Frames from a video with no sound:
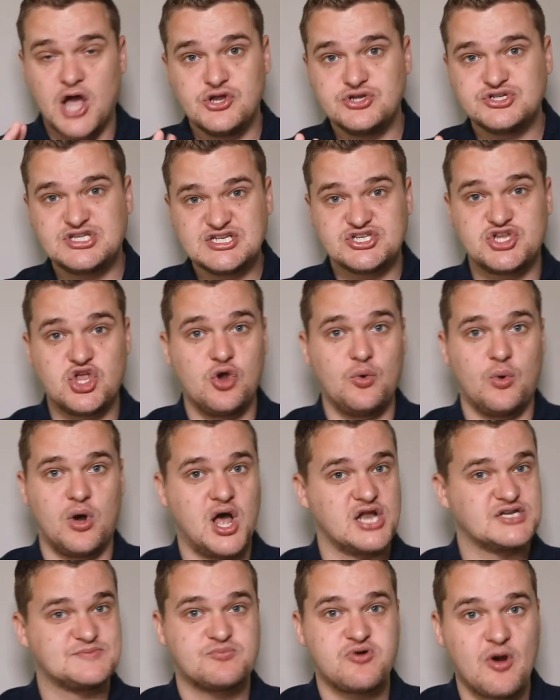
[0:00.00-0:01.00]
I use these two
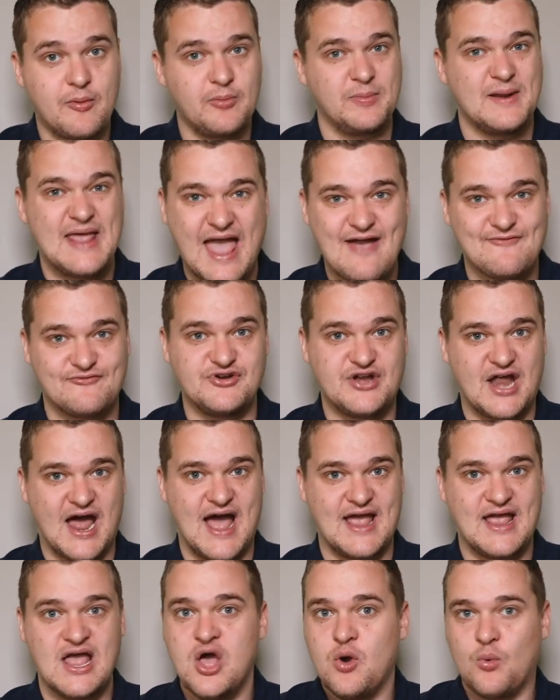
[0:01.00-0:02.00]
words probably every
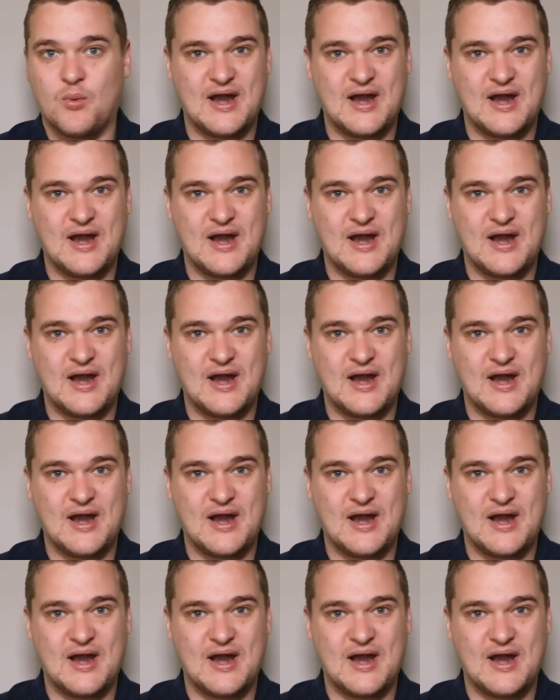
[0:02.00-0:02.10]
day